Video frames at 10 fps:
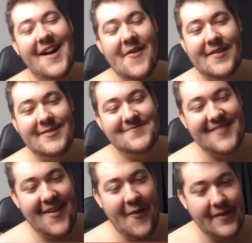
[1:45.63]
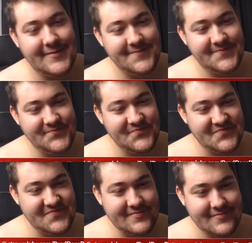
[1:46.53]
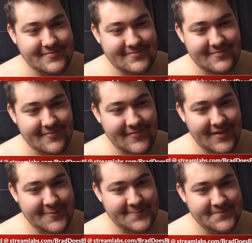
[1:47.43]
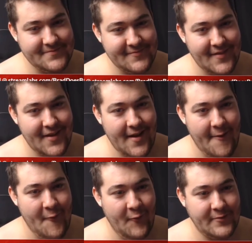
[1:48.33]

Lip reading: It's more of an unofficial rule, but it is frowned upon, definitely.